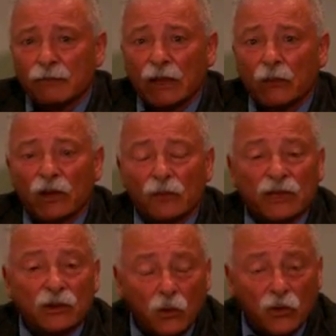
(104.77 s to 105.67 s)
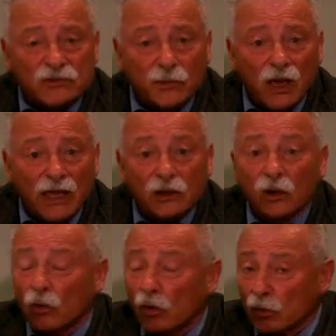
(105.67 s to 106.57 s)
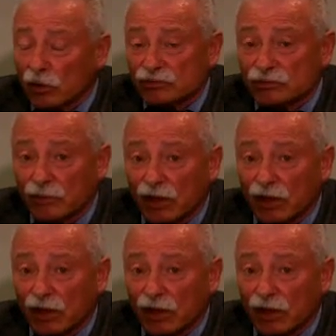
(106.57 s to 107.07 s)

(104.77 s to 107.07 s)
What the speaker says: may well be caused by or worsened